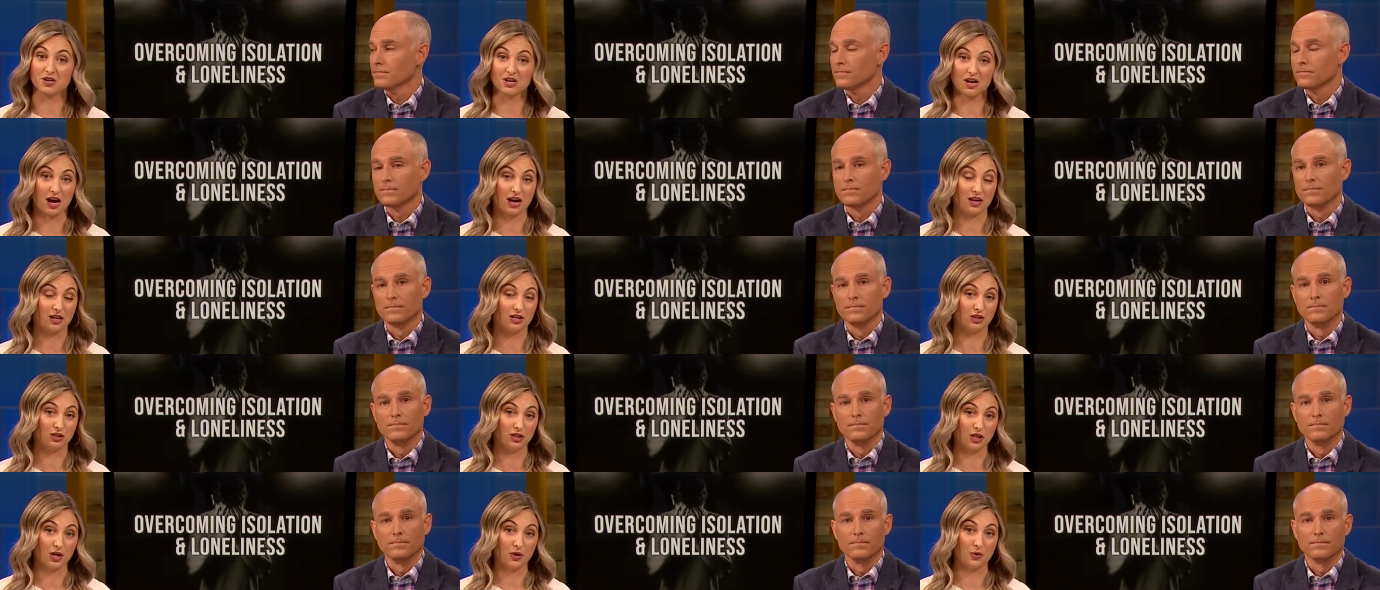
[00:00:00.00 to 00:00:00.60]
Speaker 1: are
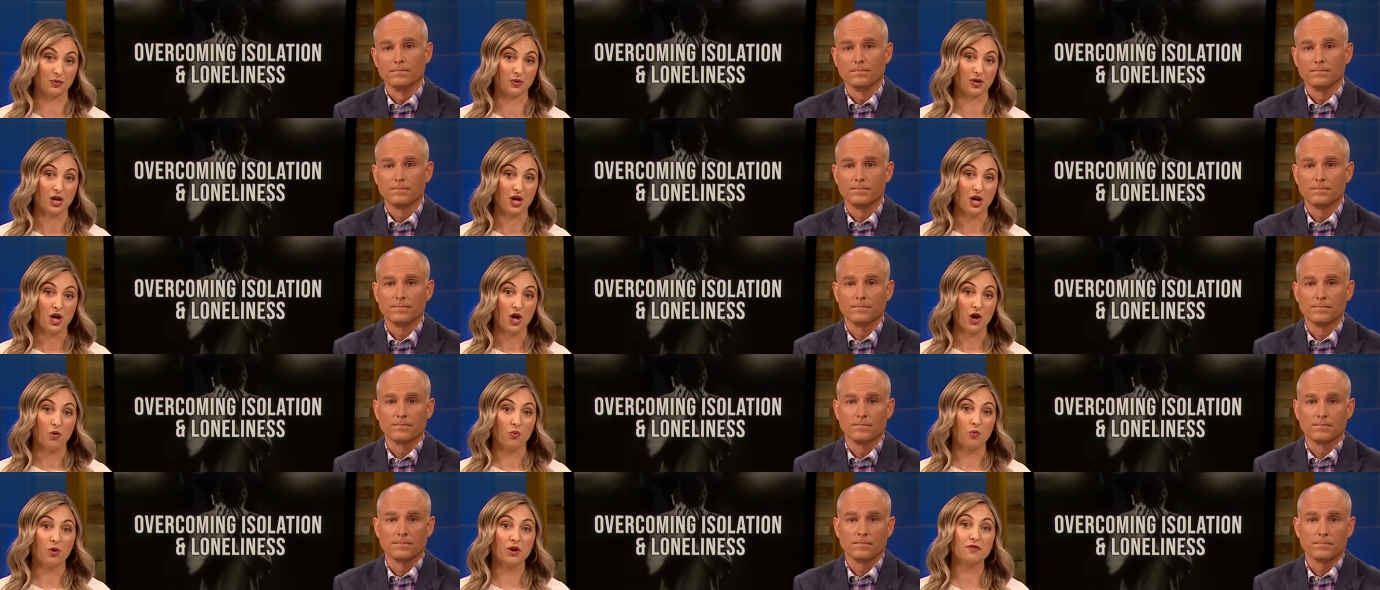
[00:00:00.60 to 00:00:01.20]
not alone.
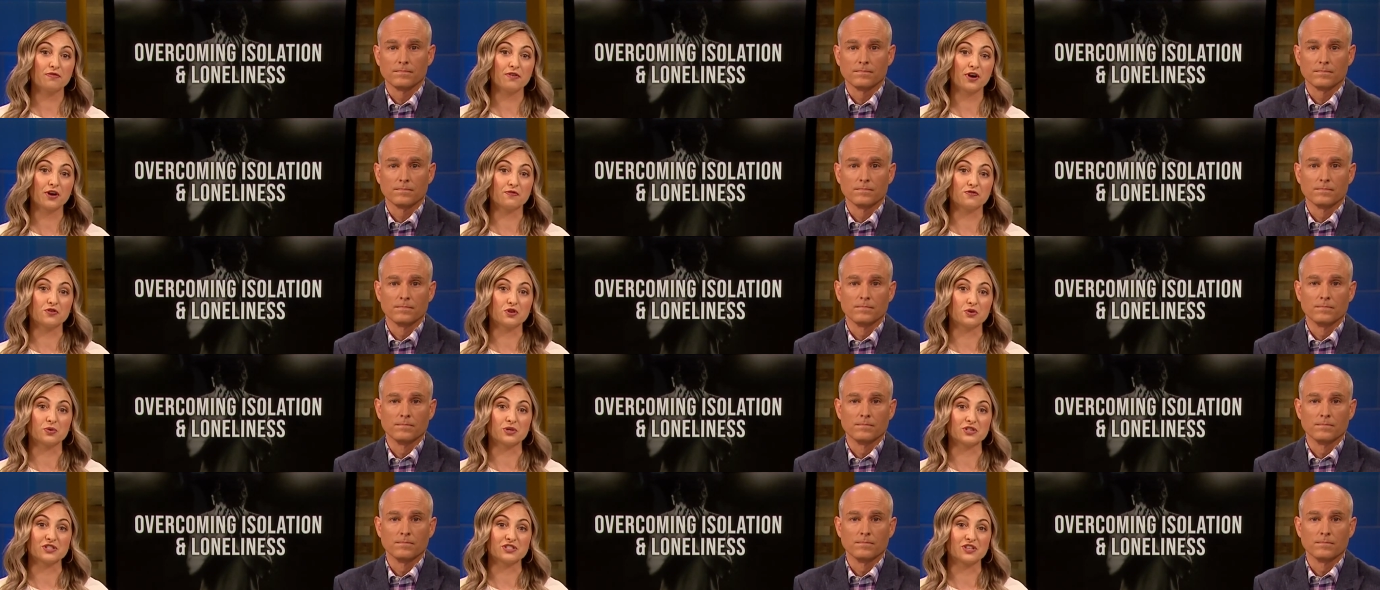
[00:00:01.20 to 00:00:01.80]
One of our
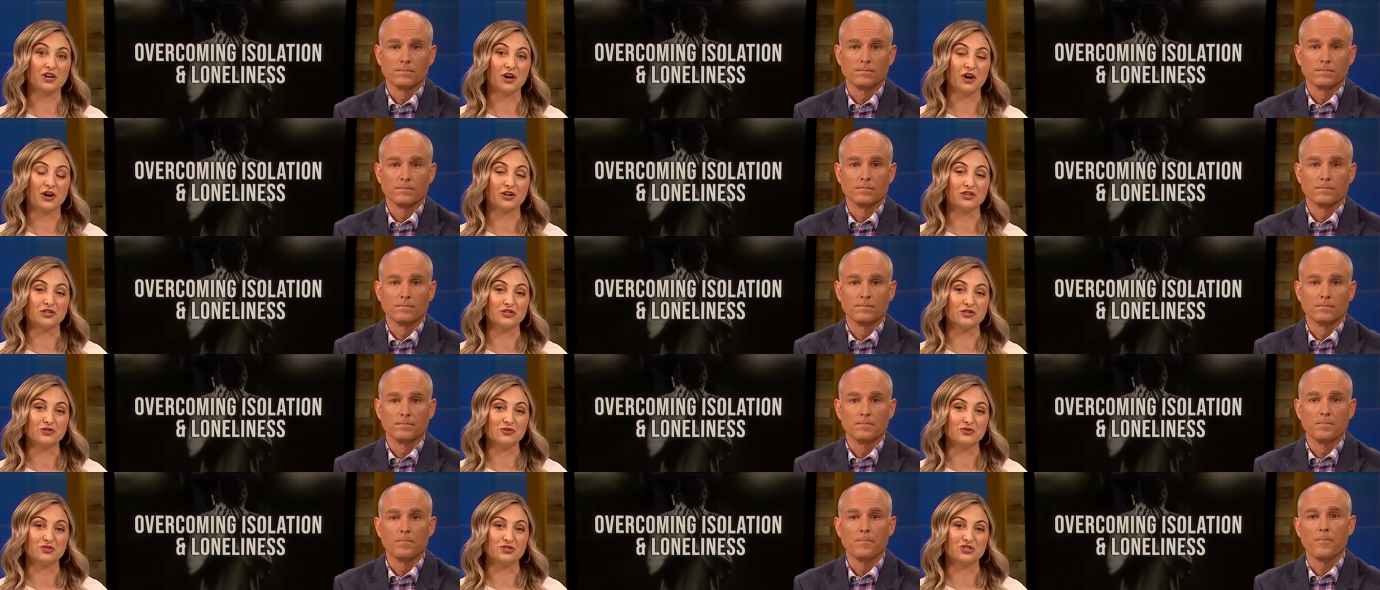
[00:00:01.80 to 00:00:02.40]
viewers
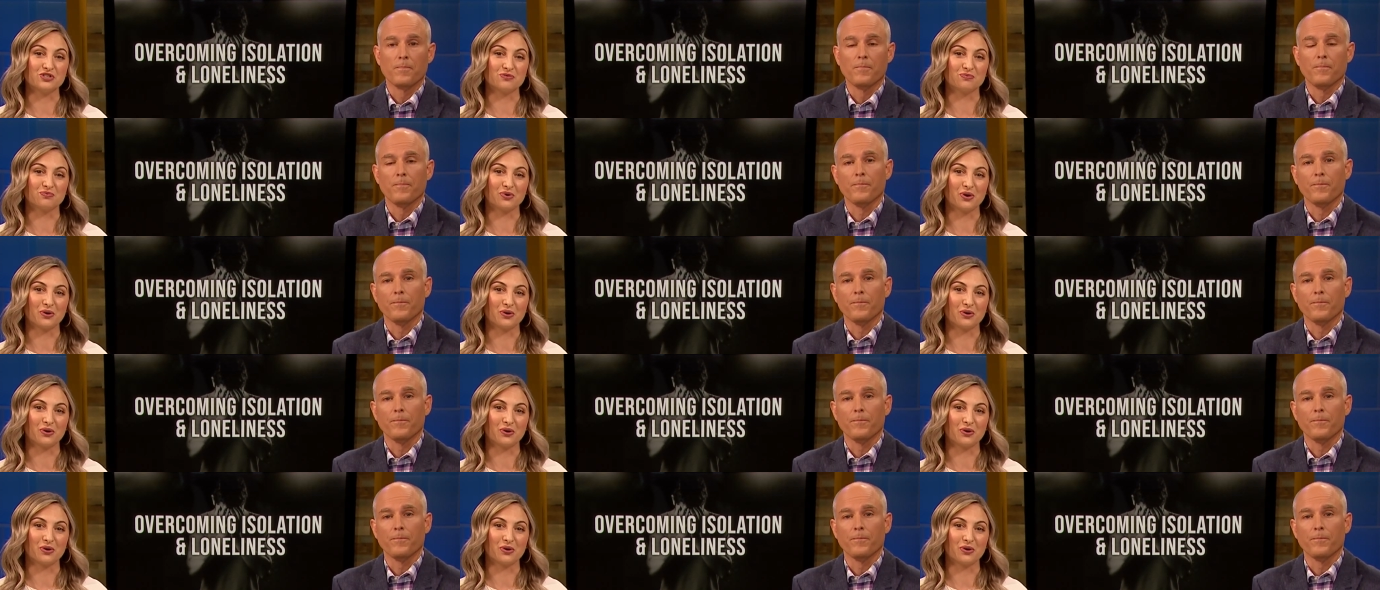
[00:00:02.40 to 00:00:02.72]
on YouTube